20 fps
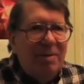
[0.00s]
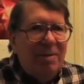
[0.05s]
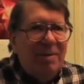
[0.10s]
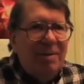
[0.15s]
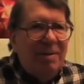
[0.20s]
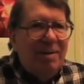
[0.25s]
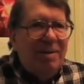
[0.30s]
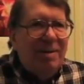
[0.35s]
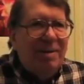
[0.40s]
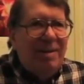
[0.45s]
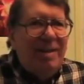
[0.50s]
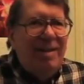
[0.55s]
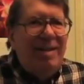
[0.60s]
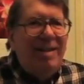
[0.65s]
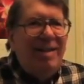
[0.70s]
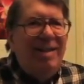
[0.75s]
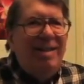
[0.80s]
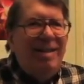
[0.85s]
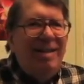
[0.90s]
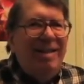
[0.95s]
That's true.
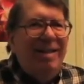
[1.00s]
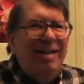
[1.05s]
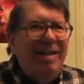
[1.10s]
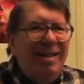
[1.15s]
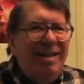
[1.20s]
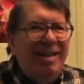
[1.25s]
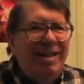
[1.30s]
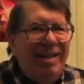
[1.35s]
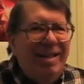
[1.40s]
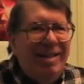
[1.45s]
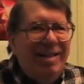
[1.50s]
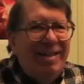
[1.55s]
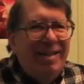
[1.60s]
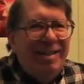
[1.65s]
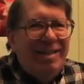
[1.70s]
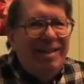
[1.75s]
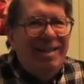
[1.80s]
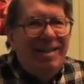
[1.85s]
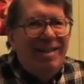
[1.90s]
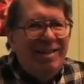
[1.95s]

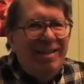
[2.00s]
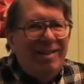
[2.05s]
That's true.